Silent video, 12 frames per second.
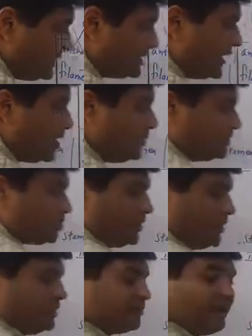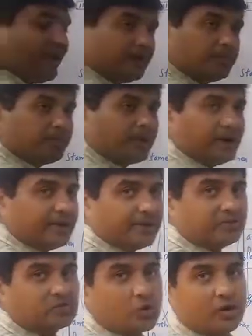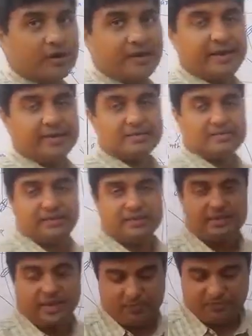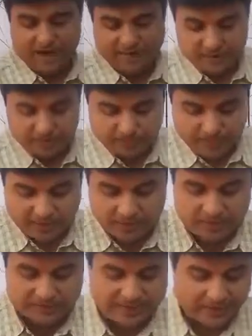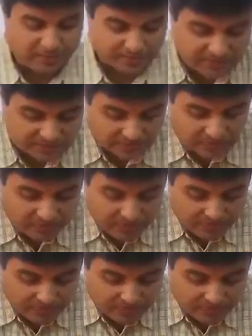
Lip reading: The thalamus over here, the flattened part is called as the flattened part, the thalamus.